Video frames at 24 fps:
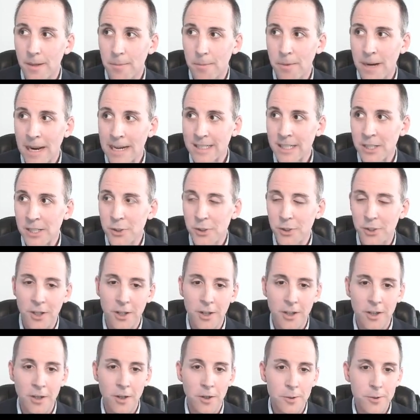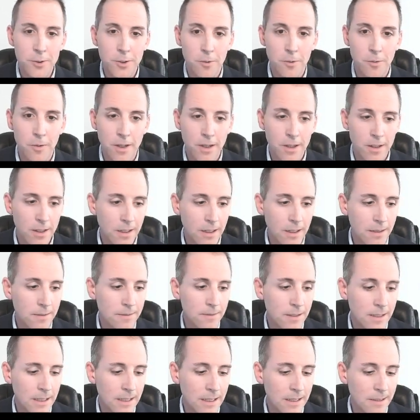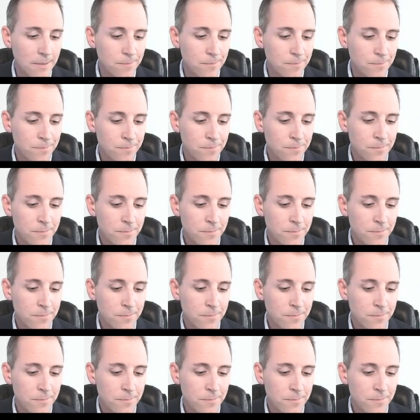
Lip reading: practitioner and also one of the